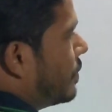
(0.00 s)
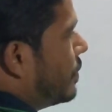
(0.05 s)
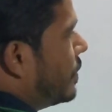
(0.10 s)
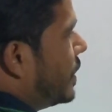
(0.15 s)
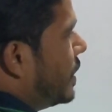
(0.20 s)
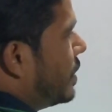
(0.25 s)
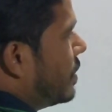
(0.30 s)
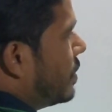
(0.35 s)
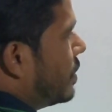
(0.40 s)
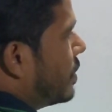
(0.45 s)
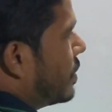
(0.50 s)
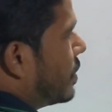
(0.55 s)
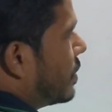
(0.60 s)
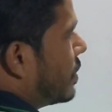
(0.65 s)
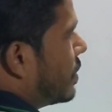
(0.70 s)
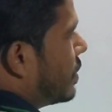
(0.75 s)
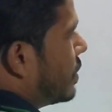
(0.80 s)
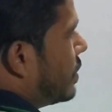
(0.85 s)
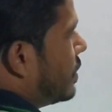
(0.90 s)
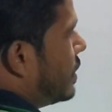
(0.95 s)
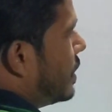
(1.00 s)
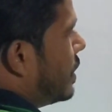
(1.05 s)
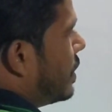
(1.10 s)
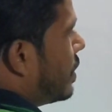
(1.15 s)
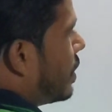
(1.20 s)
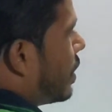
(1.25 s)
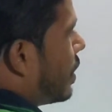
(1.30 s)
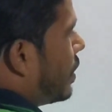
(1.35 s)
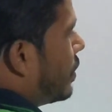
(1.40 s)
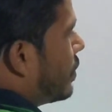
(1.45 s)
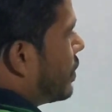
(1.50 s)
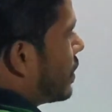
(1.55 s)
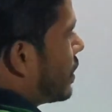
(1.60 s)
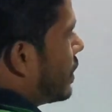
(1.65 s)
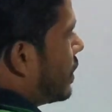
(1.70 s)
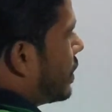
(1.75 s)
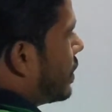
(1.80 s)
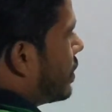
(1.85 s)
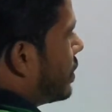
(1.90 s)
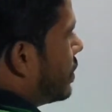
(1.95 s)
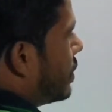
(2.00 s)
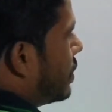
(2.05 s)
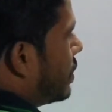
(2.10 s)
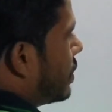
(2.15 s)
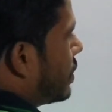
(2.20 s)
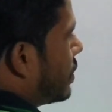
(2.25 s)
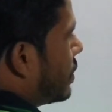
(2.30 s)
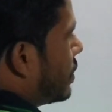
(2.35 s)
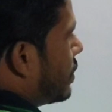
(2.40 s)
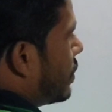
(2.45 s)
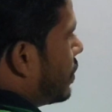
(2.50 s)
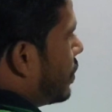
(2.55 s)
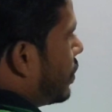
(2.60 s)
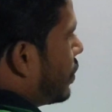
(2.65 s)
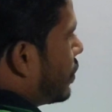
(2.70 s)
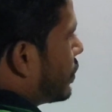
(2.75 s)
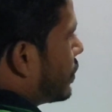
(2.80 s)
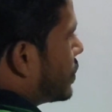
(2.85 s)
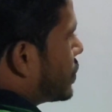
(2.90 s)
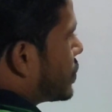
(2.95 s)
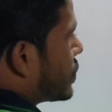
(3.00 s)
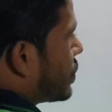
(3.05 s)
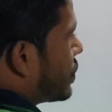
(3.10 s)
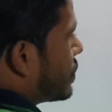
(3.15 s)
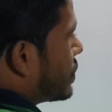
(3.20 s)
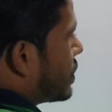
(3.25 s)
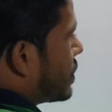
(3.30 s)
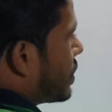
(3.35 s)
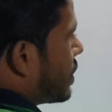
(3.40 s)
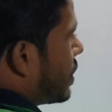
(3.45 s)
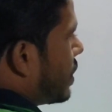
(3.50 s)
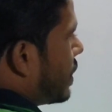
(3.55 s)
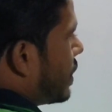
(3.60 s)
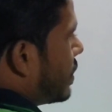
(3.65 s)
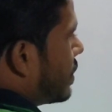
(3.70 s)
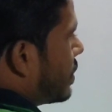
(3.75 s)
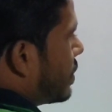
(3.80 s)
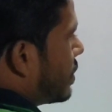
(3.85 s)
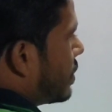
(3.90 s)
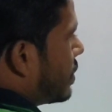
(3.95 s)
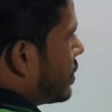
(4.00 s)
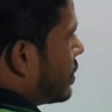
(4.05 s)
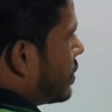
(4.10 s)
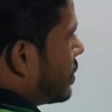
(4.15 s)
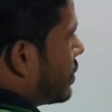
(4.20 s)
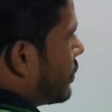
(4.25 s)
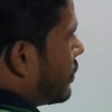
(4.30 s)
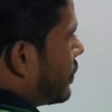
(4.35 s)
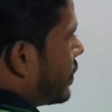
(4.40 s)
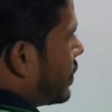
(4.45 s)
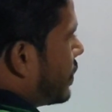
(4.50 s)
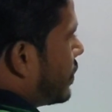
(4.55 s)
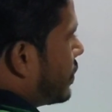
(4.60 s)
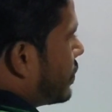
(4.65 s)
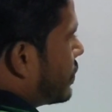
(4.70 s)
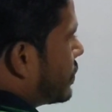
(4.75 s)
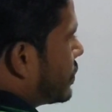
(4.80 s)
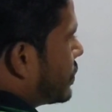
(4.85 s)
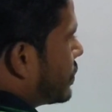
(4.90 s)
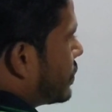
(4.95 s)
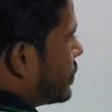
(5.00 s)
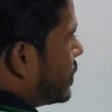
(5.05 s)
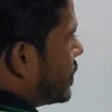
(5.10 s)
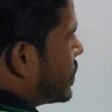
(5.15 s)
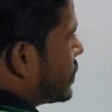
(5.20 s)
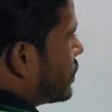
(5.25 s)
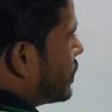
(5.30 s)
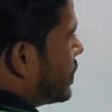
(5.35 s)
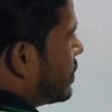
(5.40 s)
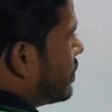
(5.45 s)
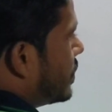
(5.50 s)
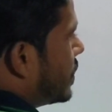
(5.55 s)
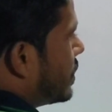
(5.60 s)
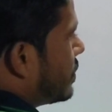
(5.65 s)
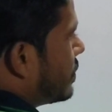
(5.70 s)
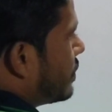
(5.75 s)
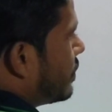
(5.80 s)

B, then I will get the longest horizontal line in the front. So this will be,